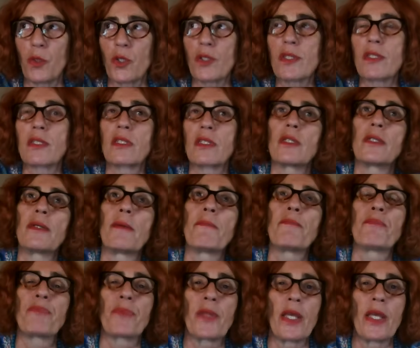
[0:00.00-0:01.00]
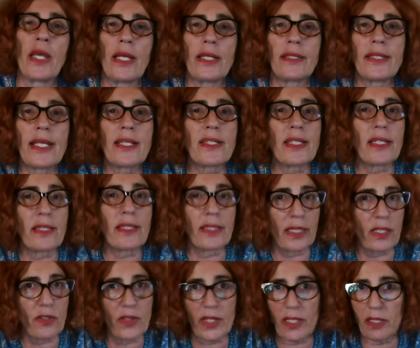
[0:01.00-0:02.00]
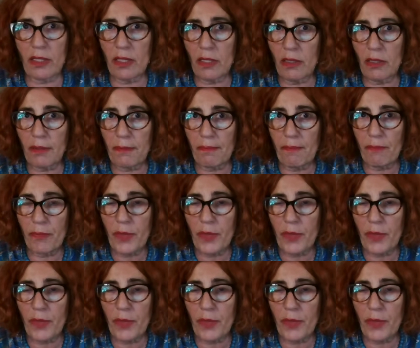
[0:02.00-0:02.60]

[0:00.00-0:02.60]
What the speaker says: was disintegrated,